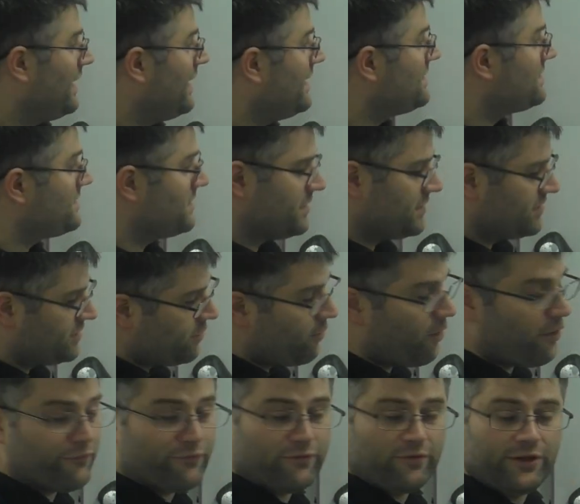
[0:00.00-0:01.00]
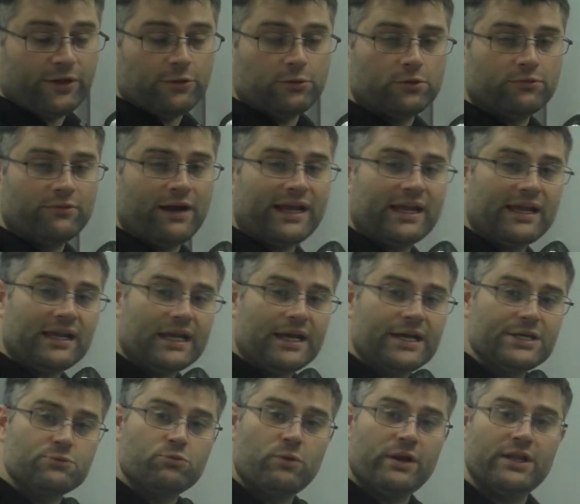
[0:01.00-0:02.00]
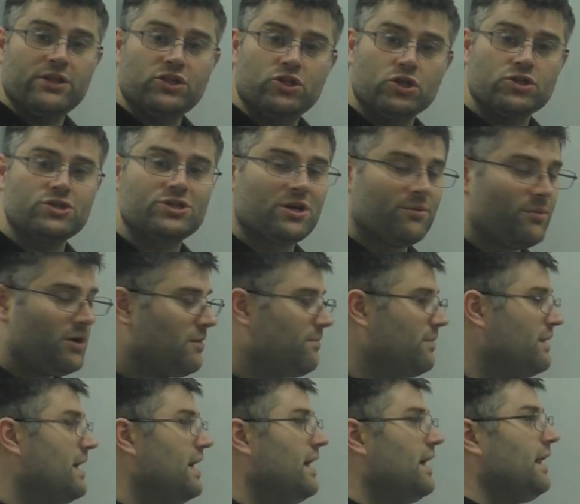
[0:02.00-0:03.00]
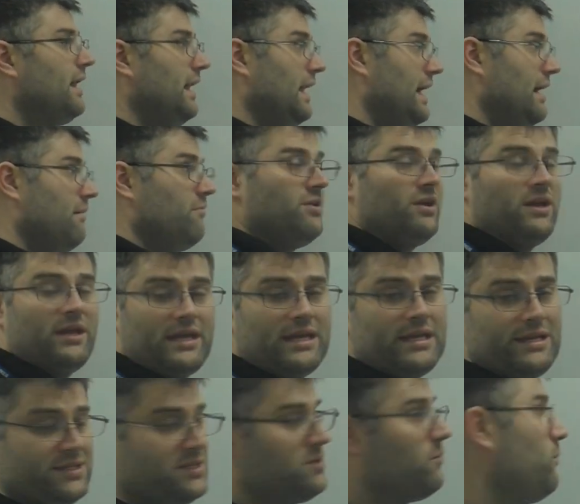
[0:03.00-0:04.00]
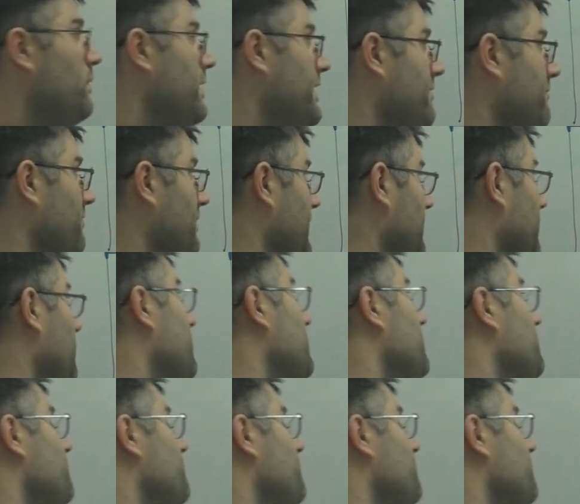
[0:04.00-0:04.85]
later, and so hopefully you will recognise when it does come up, lambda is the wavelength.